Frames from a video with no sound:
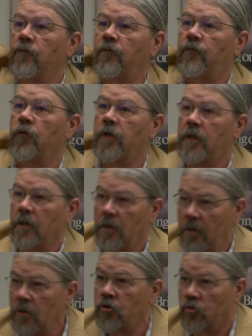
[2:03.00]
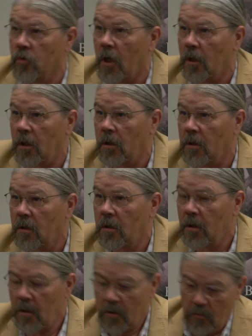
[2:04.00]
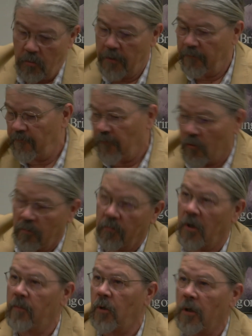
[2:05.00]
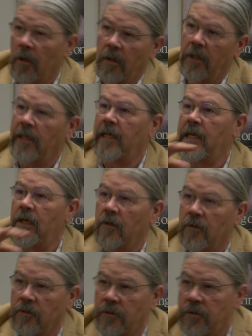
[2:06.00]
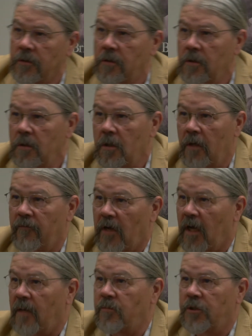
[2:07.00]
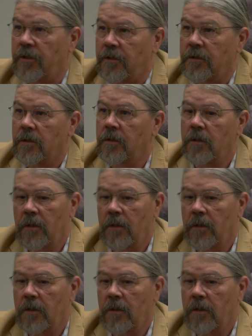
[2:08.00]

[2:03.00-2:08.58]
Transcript: foot trunk with foam rubber layers of objects,